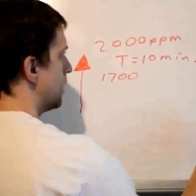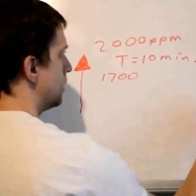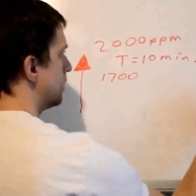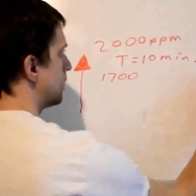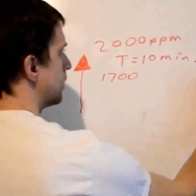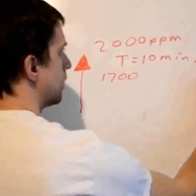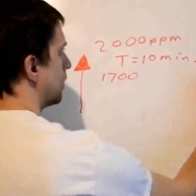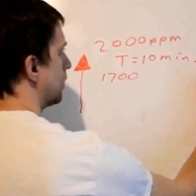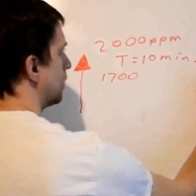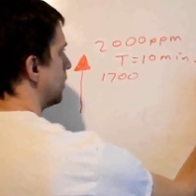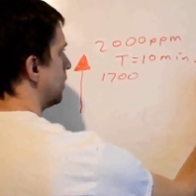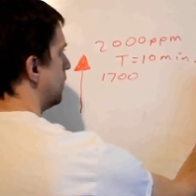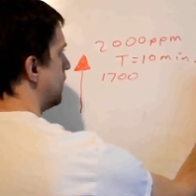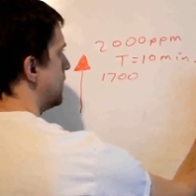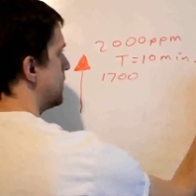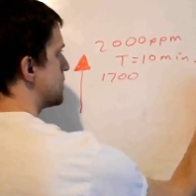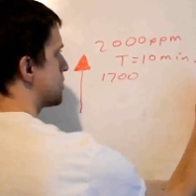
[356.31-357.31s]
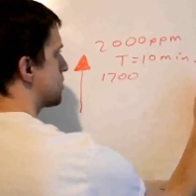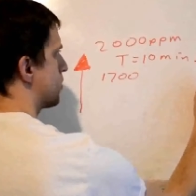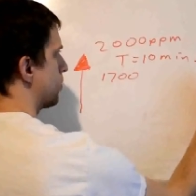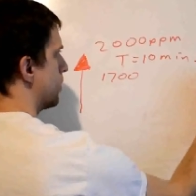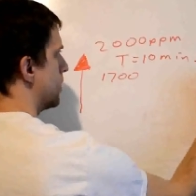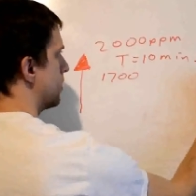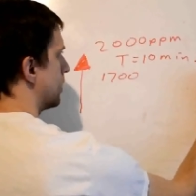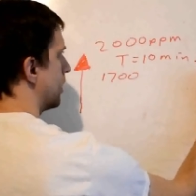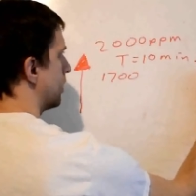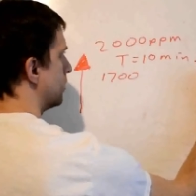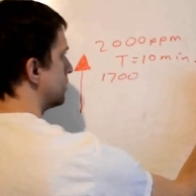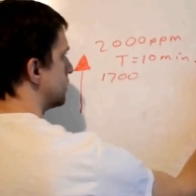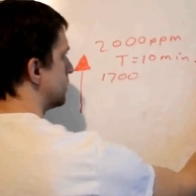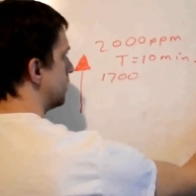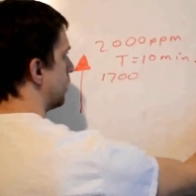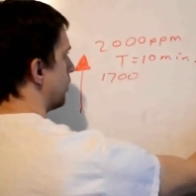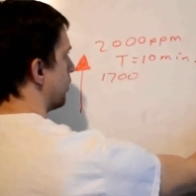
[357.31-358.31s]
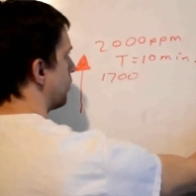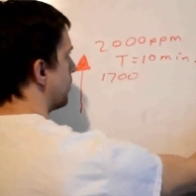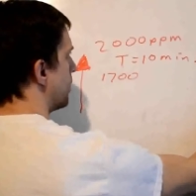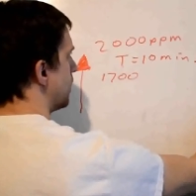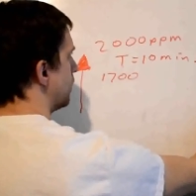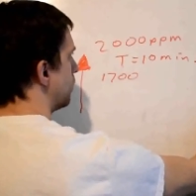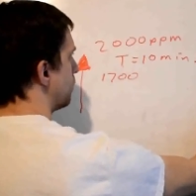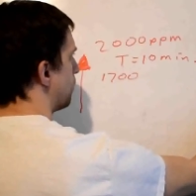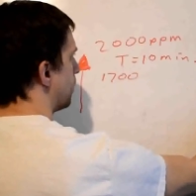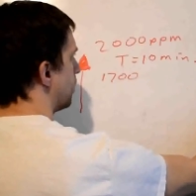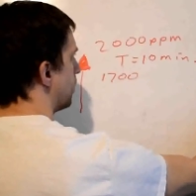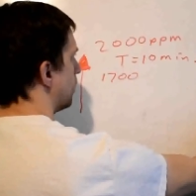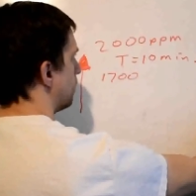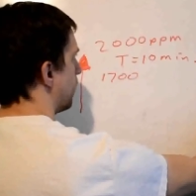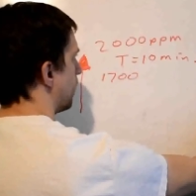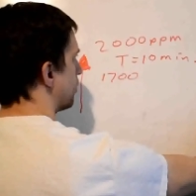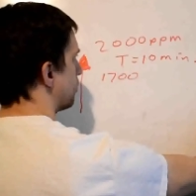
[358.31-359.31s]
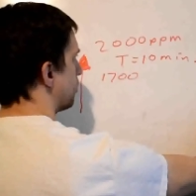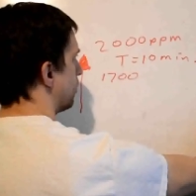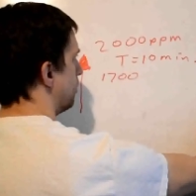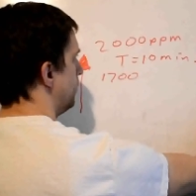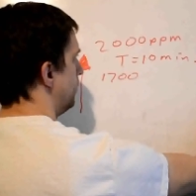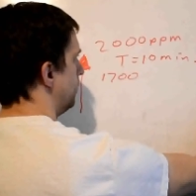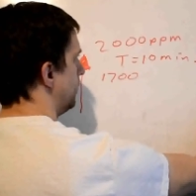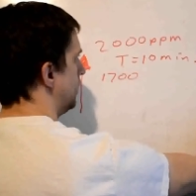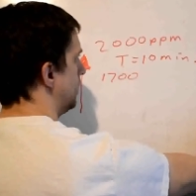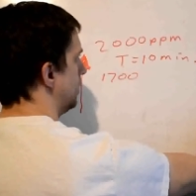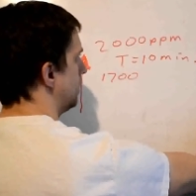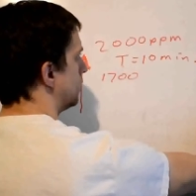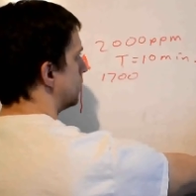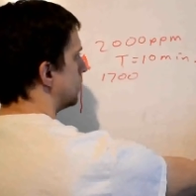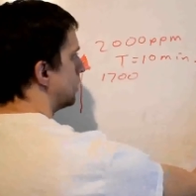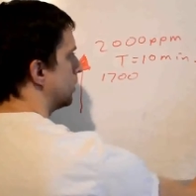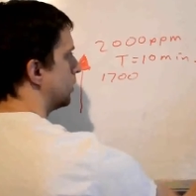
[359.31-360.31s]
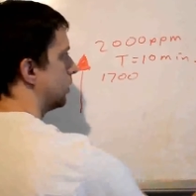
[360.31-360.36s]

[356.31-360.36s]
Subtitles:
rate is 3,000 or 300 parts per million.